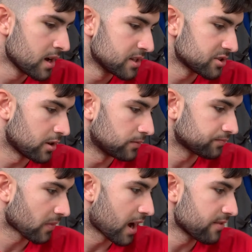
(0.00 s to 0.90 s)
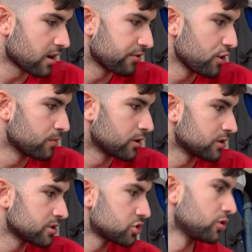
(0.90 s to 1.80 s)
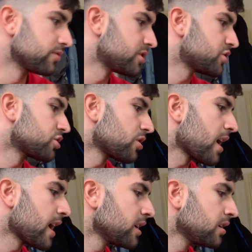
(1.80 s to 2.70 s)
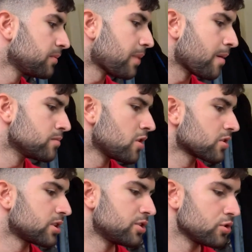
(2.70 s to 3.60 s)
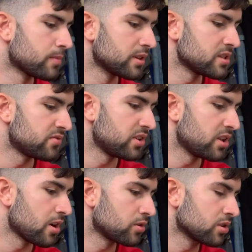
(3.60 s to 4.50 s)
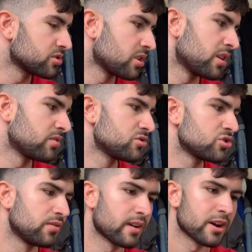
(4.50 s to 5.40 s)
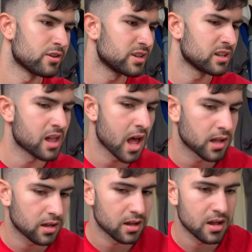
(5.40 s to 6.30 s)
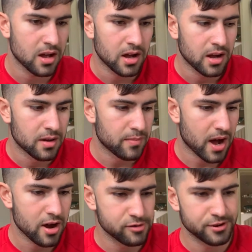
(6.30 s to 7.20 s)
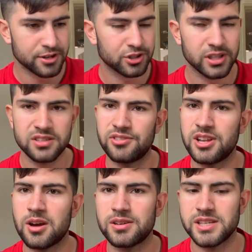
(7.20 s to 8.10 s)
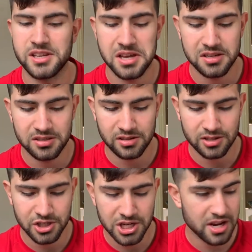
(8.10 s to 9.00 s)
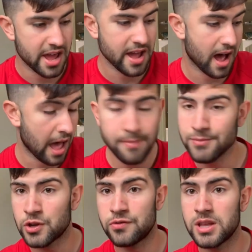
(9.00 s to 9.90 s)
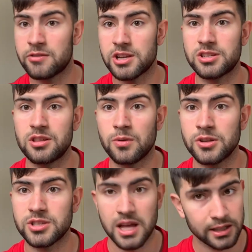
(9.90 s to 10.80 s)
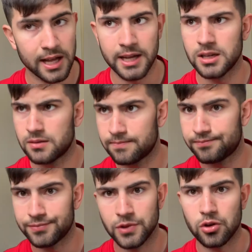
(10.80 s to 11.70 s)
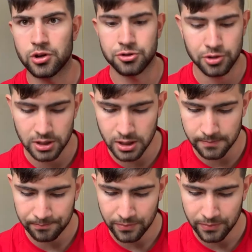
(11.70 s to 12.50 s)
So, I've got a few more stuff to try, but I'm not going to do them on this video because they're stuff I already like. But I hope you enjoyed this video, as it is the cheat day. I'm going to eat the rest of the ones that I like. I'm not going to drink that.